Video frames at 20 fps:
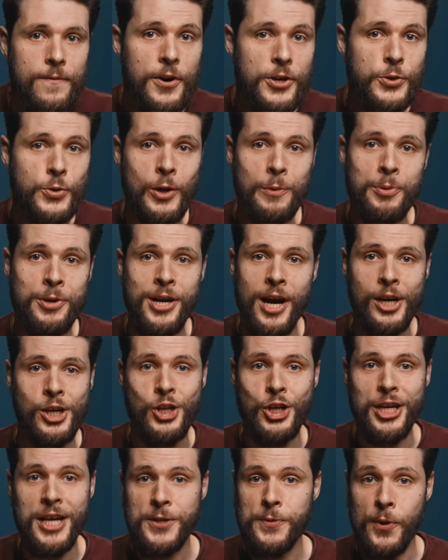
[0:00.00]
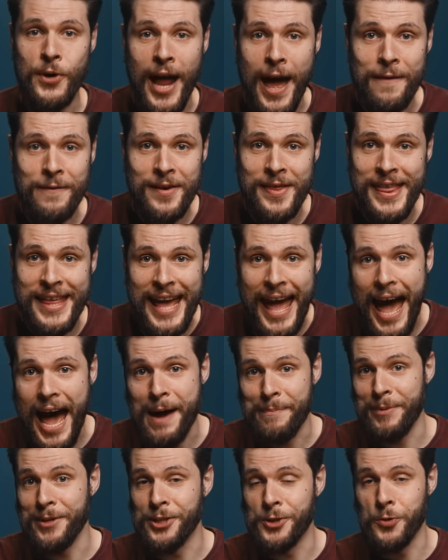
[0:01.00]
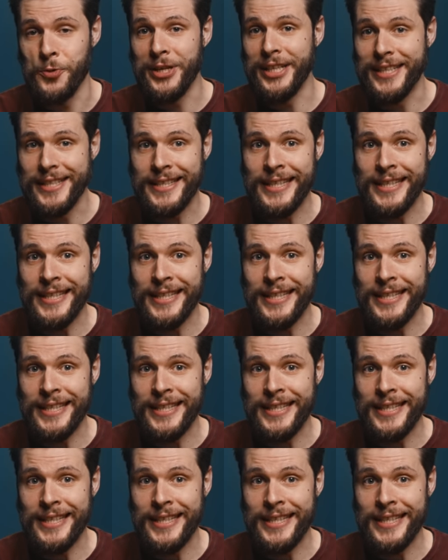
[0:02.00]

Virtual production is where everything happens real